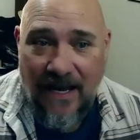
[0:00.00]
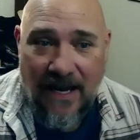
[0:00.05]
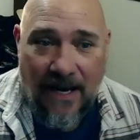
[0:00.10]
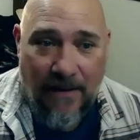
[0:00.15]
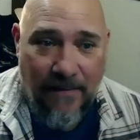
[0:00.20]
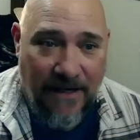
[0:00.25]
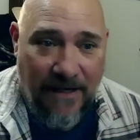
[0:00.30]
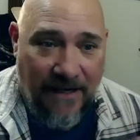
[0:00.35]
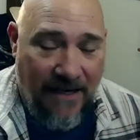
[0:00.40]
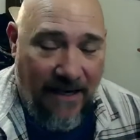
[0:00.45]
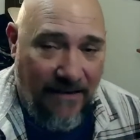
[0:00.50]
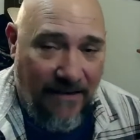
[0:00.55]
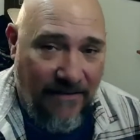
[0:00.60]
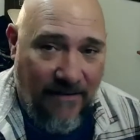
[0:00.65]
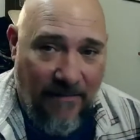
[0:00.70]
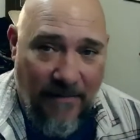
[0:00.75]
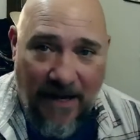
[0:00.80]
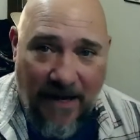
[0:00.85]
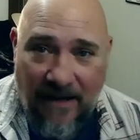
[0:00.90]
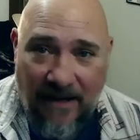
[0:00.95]
I'm going to
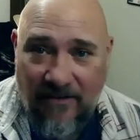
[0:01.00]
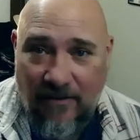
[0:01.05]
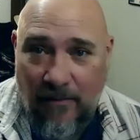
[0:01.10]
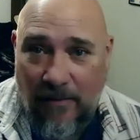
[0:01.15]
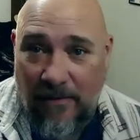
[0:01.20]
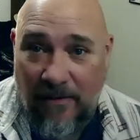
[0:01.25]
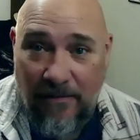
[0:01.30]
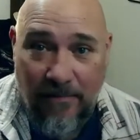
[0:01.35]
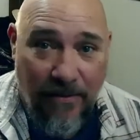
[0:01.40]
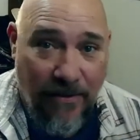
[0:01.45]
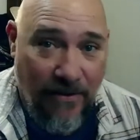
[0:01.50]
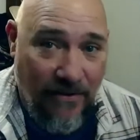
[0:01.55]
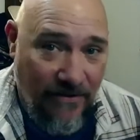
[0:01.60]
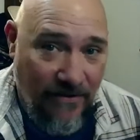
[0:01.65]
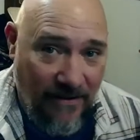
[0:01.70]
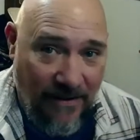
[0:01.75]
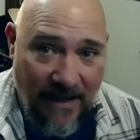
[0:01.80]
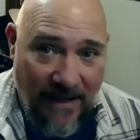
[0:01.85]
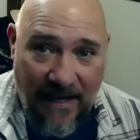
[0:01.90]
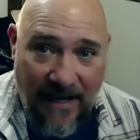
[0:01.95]
customize them. I'm going to
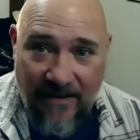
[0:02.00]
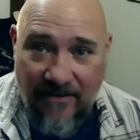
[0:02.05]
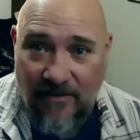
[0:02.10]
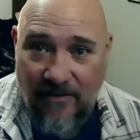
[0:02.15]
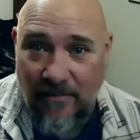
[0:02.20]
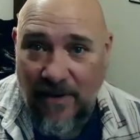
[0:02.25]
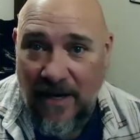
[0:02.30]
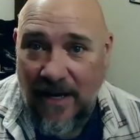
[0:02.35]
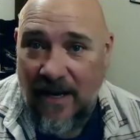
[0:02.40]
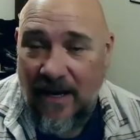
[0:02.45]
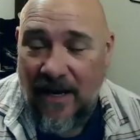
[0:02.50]
personalize them.